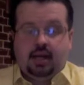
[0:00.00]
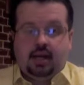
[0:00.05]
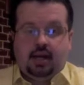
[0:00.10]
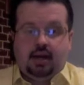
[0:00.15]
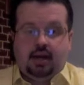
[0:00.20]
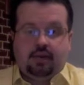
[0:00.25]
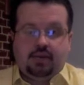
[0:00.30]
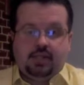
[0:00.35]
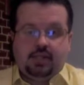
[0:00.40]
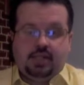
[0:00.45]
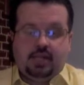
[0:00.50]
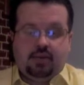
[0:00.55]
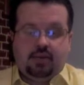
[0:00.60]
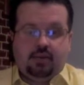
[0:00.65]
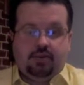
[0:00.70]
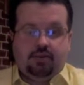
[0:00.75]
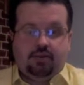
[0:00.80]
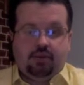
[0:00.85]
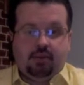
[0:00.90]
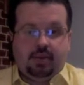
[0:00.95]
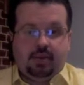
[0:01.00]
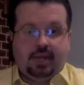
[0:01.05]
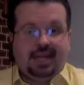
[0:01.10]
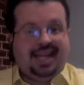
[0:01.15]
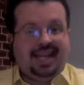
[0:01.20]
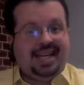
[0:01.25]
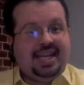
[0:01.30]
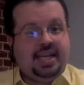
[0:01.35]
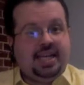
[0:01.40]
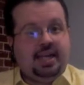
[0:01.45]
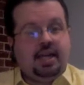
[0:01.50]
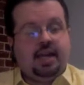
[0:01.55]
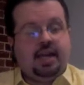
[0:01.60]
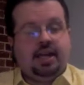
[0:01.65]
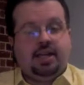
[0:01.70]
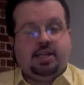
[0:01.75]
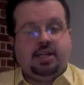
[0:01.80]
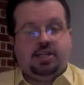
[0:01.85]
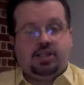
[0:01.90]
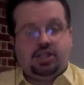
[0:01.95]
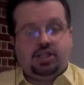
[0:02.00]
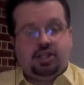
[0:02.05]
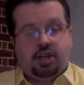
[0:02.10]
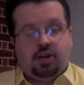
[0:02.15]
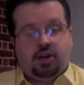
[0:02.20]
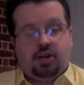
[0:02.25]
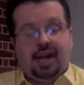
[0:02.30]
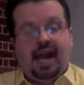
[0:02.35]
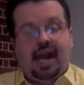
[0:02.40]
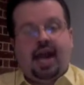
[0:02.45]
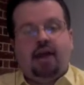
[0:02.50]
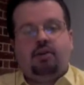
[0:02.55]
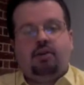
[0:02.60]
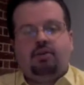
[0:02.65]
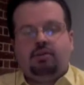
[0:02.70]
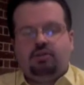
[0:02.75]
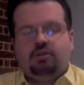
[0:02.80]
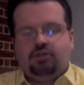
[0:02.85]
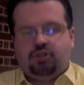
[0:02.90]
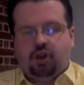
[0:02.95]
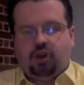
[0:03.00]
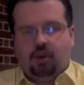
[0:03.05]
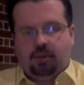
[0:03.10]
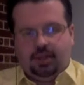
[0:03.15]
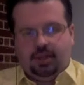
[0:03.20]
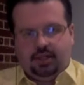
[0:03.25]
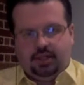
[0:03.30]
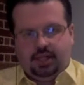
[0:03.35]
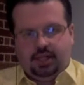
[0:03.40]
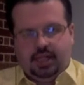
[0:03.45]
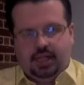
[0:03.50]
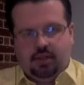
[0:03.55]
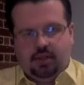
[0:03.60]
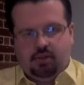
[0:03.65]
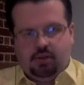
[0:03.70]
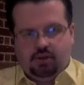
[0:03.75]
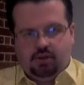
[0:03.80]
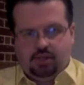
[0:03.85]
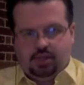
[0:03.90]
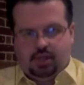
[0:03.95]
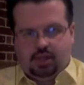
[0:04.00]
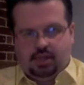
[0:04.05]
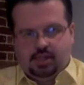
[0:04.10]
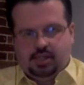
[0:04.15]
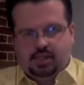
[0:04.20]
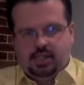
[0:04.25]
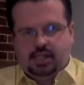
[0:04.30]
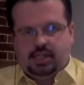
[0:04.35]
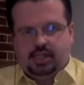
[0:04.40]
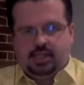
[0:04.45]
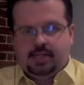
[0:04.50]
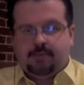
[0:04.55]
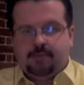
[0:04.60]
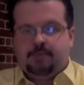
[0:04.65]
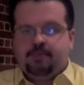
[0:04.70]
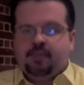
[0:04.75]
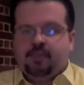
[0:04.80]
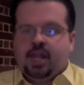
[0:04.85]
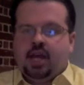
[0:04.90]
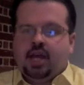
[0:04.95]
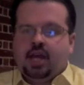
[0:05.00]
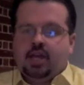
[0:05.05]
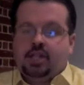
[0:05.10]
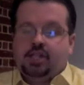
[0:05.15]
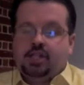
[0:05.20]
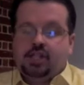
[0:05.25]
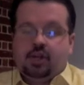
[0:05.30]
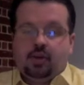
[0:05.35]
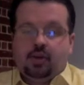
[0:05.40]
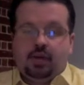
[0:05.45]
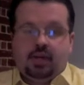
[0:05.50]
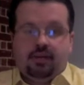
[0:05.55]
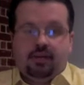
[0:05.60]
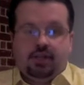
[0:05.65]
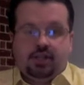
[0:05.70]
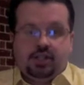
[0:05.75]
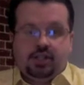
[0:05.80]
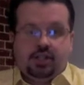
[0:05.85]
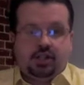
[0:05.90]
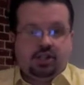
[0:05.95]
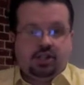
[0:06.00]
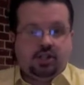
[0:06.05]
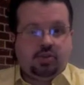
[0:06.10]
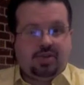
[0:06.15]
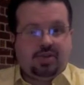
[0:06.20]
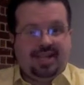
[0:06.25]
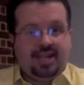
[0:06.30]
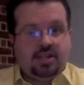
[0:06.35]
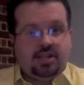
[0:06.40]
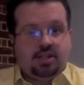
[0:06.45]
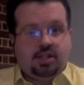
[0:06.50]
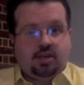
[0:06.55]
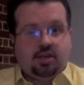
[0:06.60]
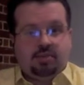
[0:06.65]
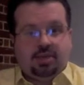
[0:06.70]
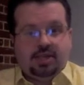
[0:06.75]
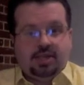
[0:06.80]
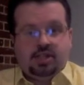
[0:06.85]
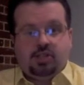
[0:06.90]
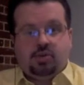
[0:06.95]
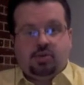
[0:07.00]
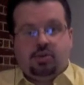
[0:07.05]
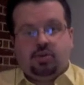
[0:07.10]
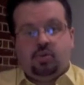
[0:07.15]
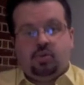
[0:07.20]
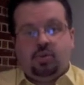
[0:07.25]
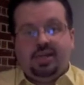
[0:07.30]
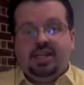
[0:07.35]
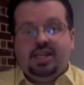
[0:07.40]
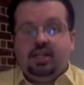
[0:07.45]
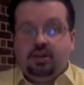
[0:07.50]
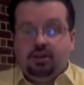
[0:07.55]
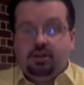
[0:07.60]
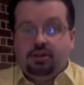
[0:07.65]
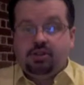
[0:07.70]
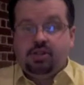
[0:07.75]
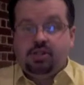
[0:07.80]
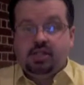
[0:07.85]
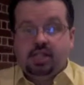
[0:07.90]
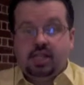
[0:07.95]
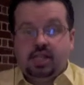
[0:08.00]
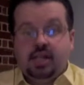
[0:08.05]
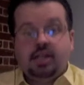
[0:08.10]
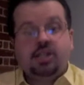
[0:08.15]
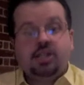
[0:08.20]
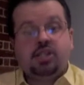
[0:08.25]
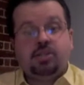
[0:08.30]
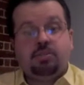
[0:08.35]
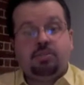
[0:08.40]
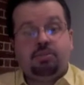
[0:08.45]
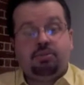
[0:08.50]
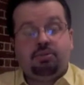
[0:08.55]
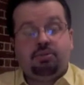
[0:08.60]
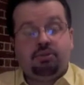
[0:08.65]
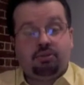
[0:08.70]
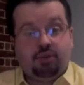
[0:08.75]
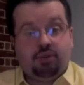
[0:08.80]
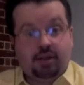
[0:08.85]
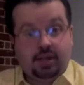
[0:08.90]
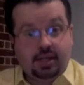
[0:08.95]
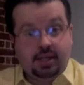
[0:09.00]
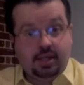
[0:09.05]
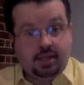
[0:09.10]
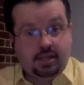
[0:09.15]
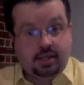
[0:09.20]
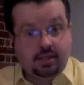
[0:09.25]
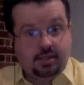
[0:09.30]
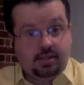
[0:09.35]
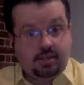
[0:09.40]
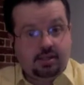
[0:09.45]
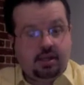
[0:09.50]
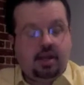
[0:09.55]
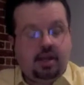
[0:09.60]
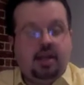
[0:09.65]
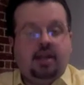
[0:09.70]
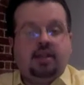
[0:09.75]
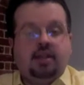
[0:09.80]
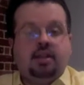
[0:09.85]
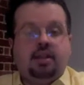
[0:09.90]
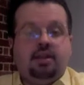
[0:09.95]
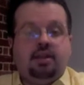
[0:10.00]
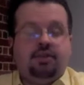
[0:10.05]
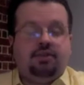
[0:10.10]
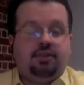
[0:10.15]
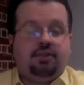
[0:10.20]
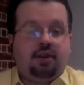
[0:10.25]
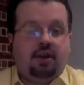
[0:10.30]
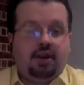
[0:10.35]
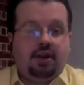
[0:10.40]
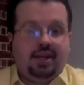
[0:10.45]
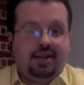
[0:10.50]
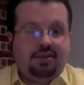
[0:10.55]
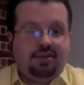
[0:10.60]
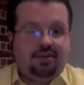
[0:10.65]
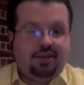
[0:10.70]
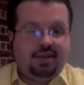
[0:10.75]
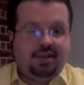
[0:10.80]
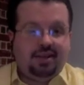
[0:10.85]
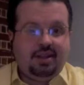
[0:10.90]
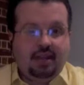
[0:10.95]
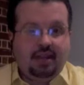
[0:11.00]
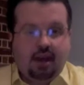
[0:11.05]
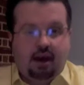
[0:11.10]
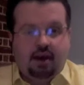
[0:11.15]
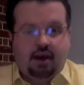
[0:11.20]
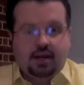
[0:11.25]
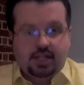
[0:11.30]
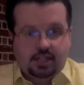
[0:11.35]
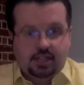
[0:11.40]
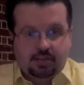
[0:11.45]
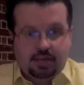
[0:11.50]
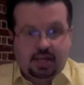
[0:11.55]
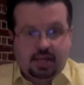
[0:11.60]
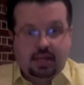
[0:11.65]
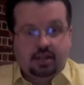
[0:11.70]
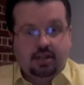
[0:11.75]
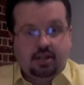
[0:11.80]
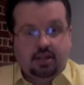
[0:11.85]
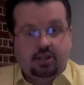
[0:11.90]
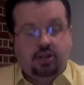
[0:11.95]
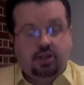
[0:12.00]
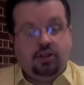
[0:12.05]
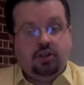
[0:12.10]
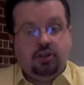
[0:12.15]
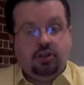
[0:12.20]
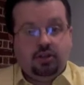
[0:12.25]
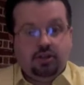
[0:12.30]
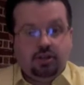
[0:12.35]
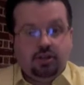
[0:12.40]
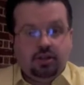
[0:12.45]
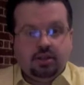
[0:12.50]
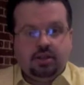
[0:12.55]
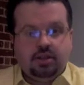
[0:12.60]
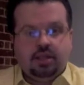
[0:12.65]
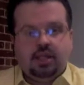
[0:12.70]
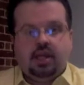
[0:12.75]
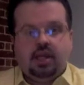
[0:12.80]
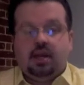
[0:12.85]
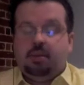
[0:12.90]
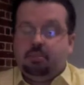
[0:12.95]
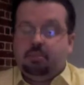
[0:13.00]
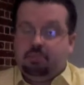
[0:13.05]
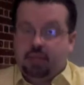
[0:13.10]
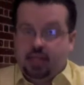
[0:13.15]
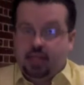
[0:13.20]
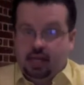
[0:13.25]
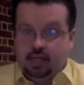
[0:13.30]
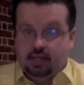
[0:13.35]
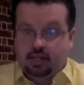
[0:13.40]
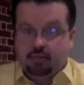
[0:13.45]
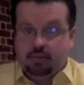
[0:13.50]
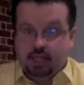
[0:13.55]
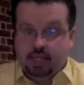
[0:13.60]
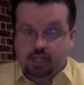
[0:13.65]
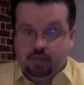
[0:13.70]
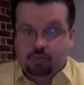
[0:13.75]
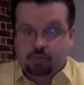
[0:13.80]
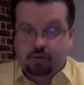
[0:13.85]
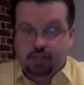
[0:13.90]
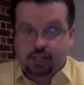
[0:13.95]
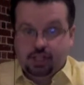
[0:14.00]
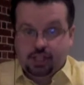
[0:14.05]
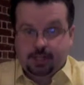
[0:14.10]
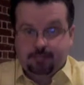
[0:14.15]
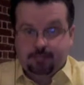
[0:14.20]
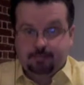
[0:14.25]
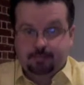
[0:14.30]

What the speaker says: Obviously with Romain, he has shown how dominant he was last season. So given a chance with the Enstone-based squad, we could see a surprise that the Flying Finn, the Iceman, could be under major pressure.